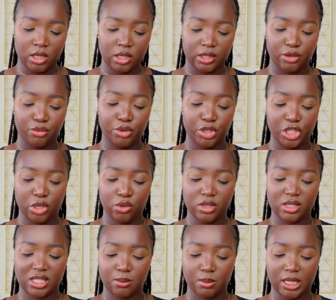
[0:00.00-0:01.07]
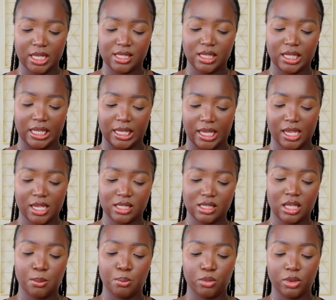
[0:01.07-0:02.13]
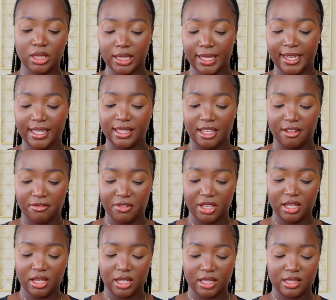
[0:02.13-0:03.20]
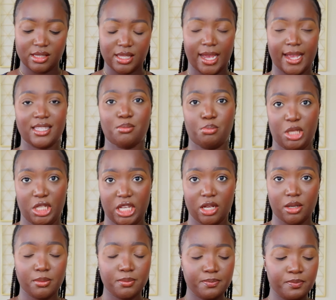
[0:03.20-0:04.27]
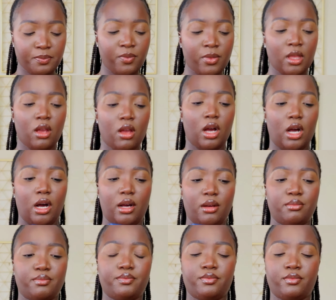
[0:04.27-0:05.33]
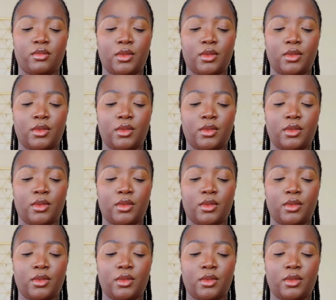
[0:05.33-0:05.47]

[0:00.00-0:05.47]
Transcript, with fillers: the Renew Seamless Leggings Moonlight Navy in size medium. Um,